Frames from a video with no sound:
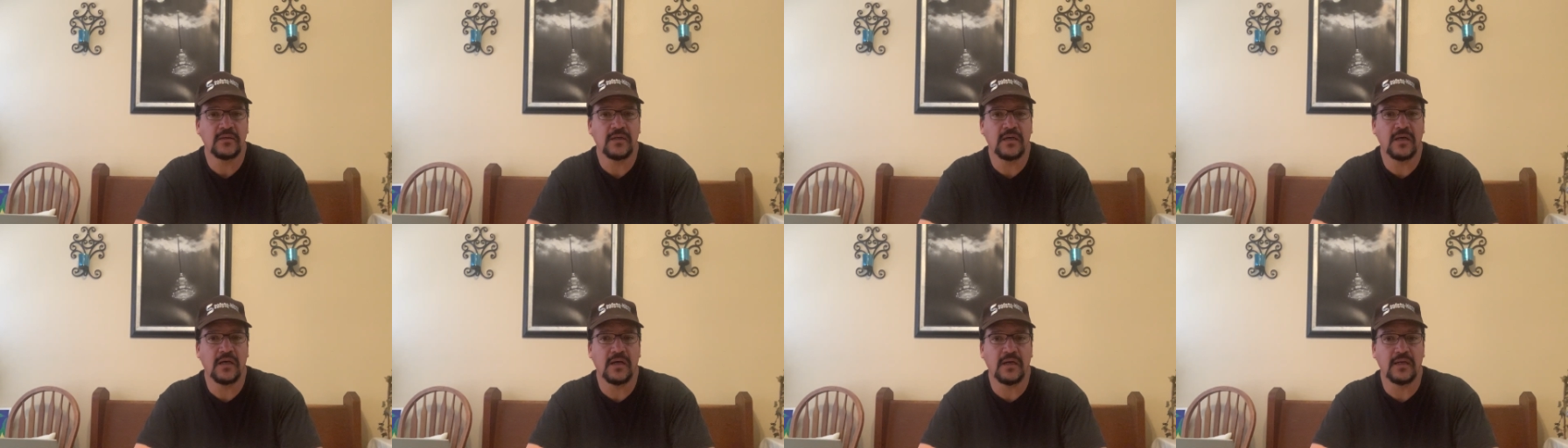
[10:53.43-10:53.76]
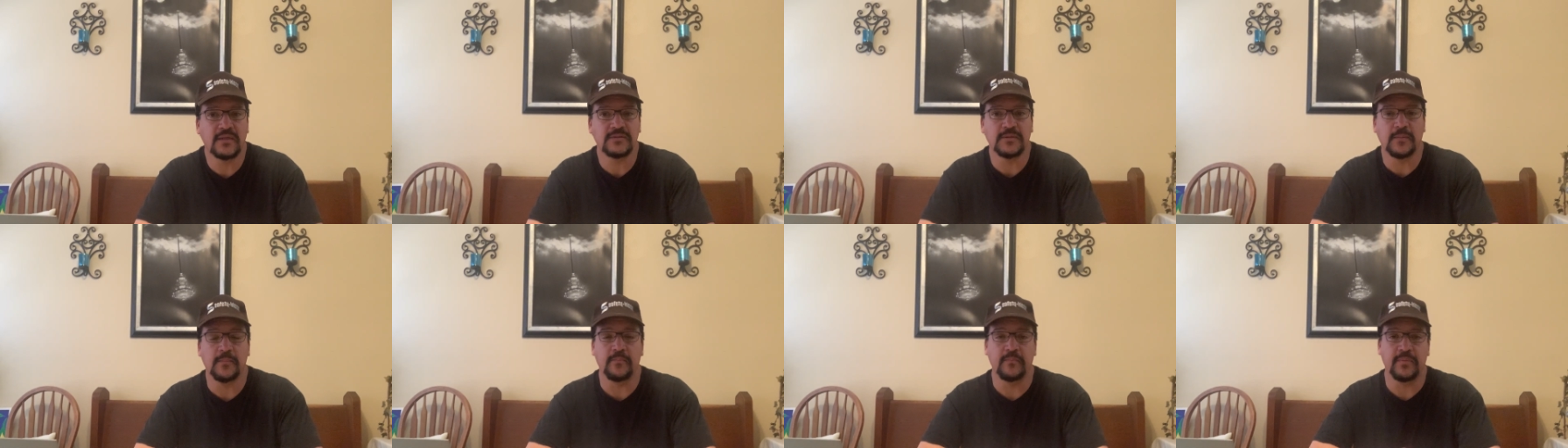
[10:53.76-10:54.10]

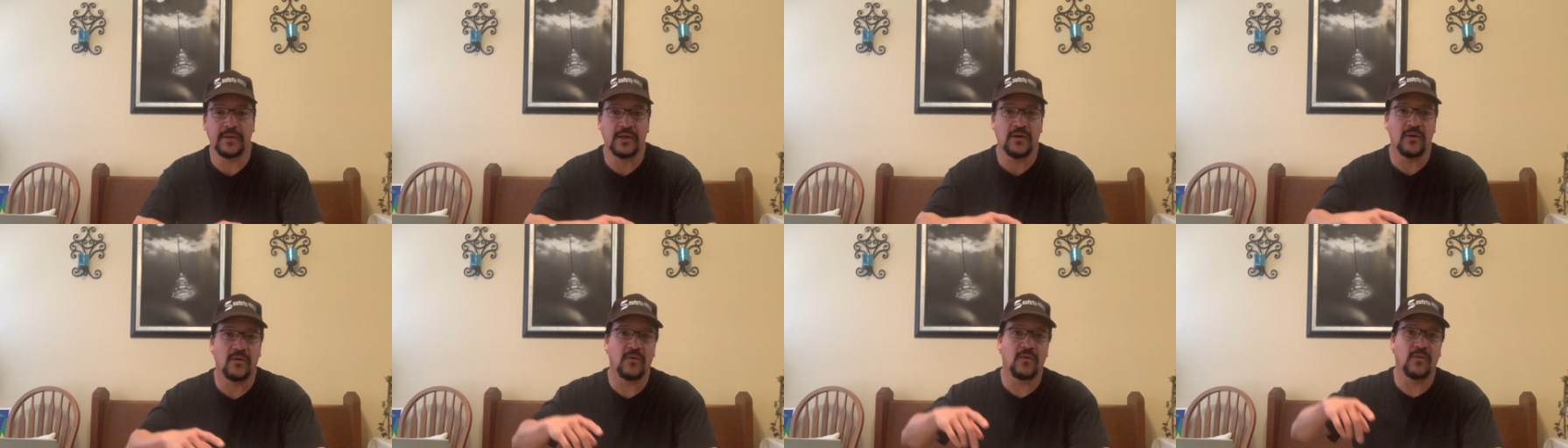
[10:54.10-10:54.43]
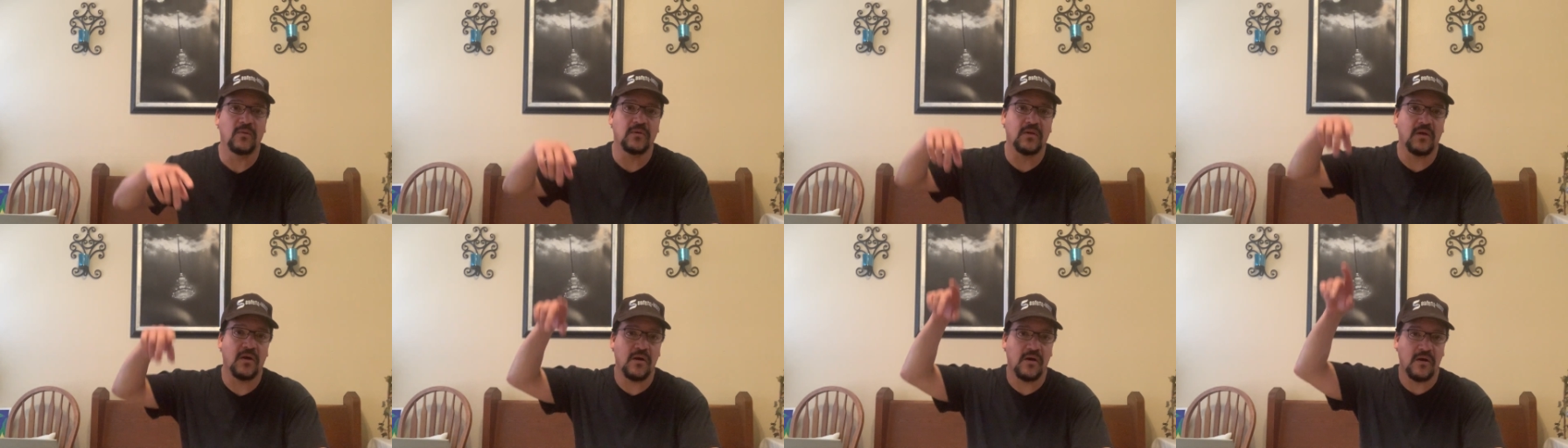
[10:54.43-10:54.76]
It's a big
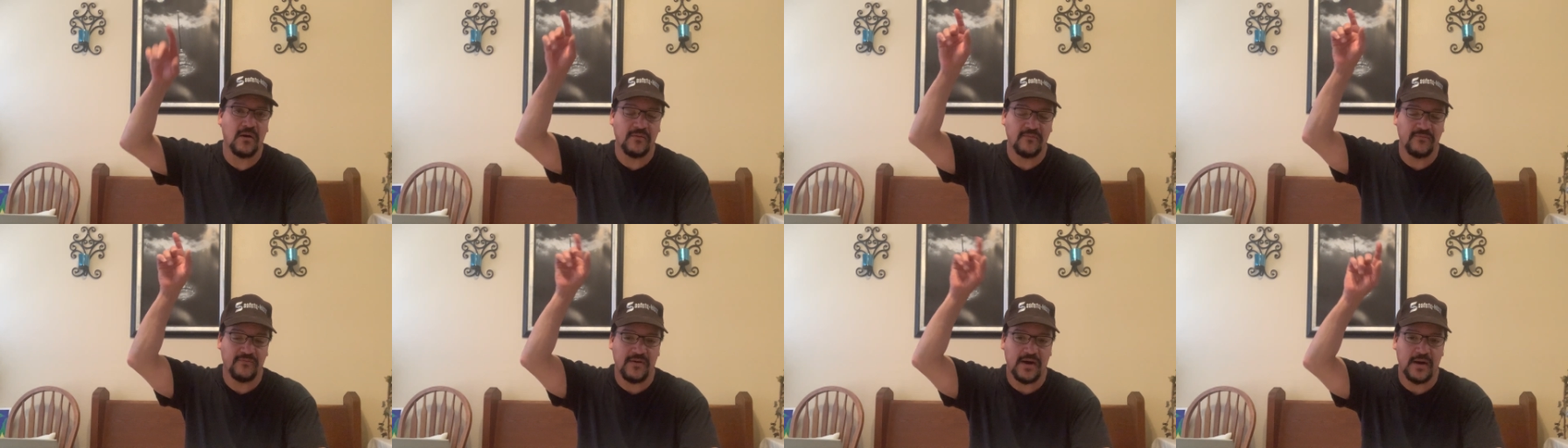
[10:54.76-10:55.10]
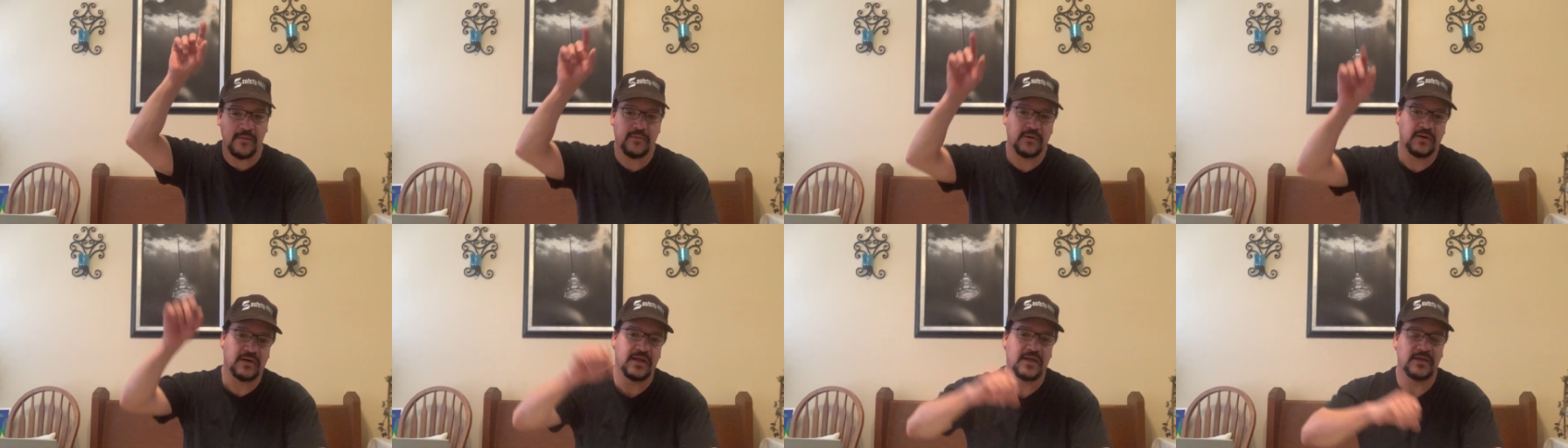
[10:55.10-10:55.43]
old long
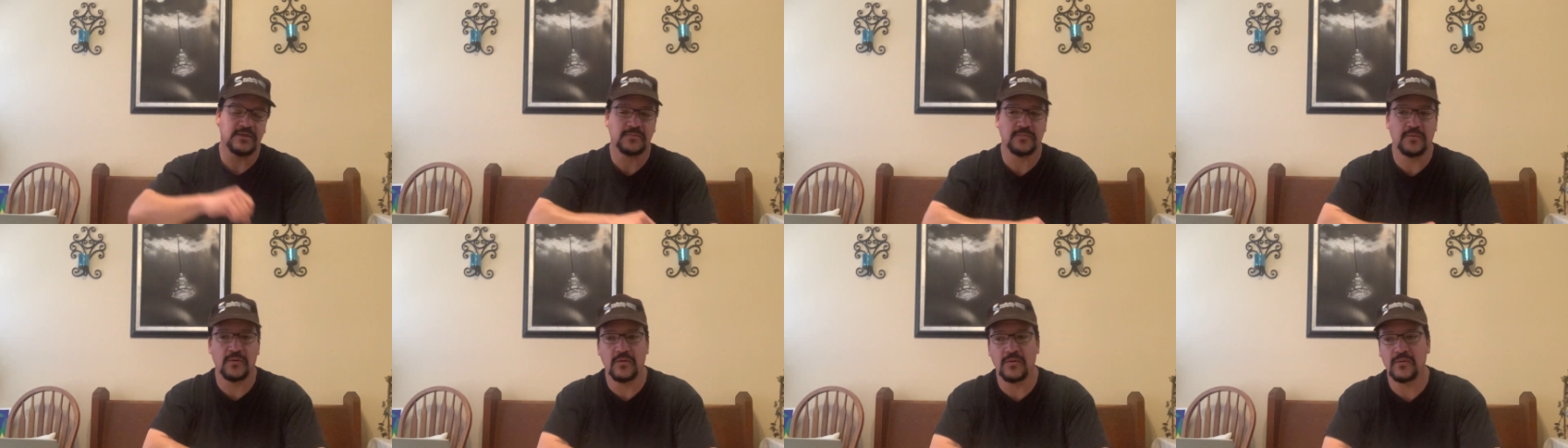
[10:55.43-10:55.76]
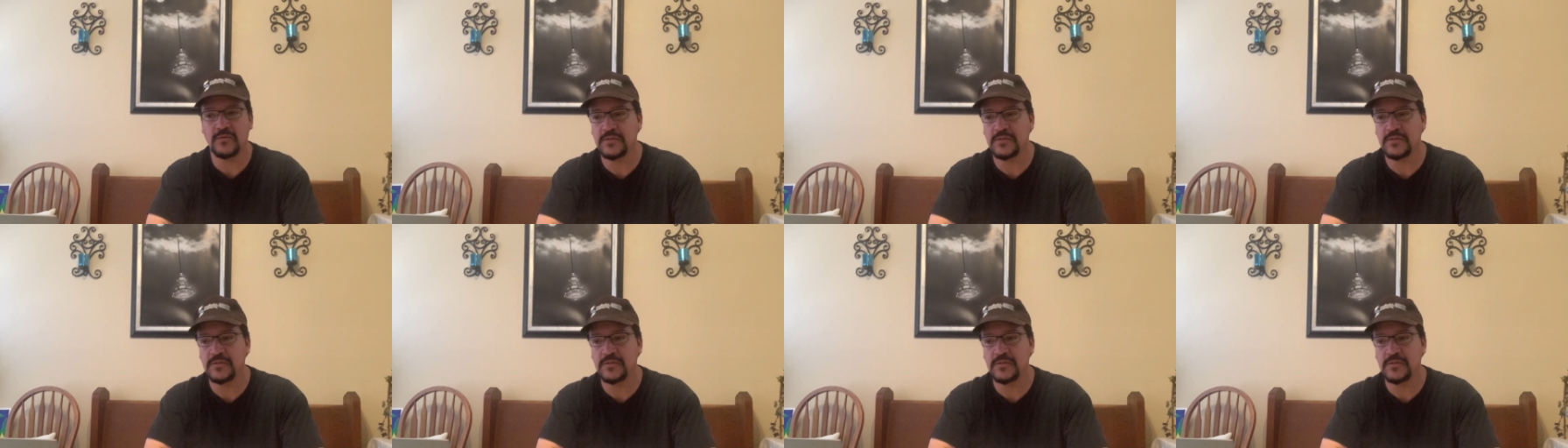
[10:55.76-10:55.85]
fiberglass pole.